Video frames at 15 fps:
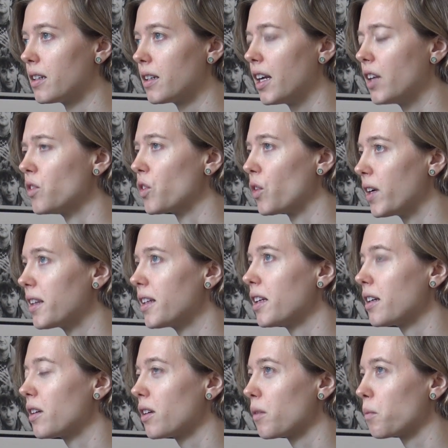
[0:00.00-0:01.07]
And so I
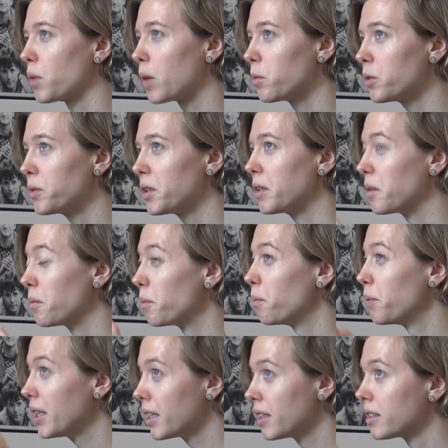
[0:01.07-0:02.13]
think probably the
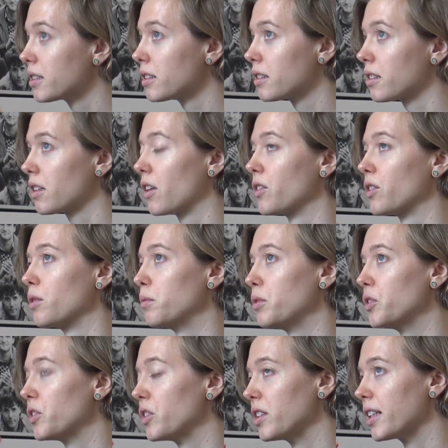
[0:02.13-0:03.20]
biggest
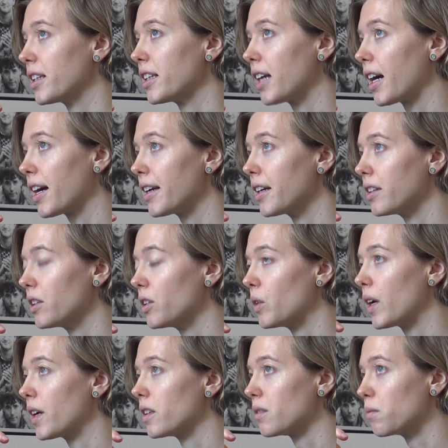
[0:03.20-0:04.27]
contribution that the ILO
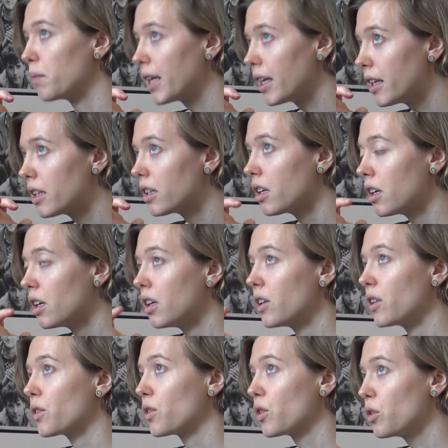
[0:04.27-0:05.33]
has made
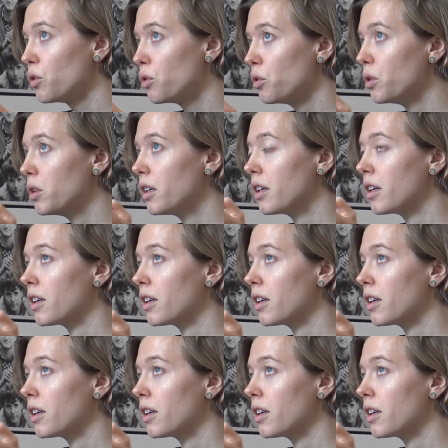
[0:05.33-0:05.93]
to